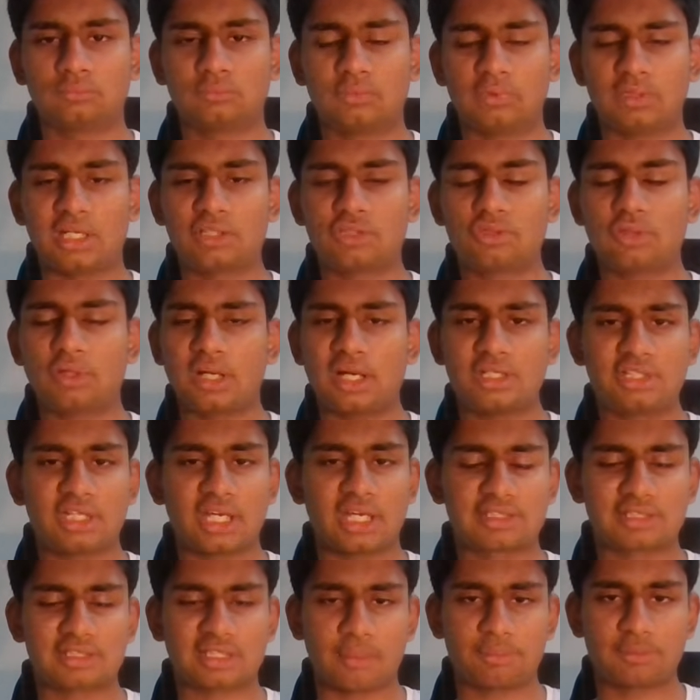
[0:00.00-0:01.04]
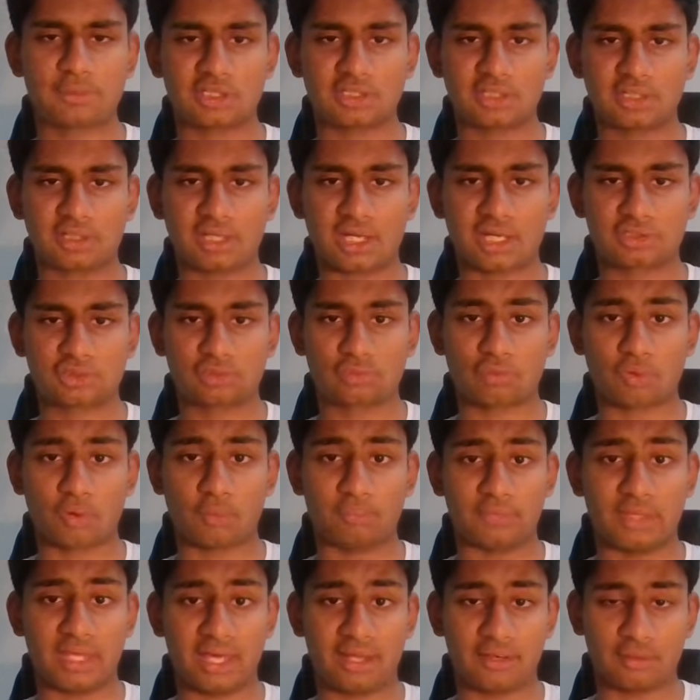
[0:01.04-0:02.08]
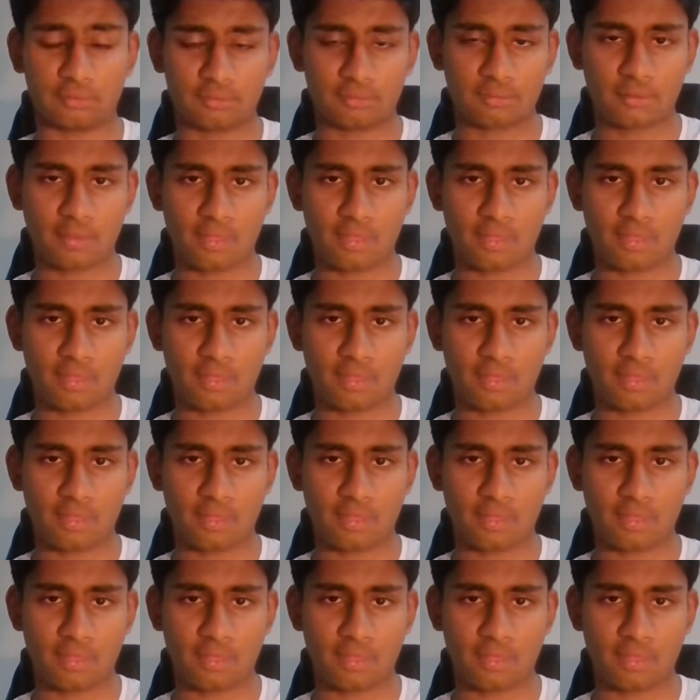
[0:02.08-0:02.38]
Let's look at checks, captures, attacks from there.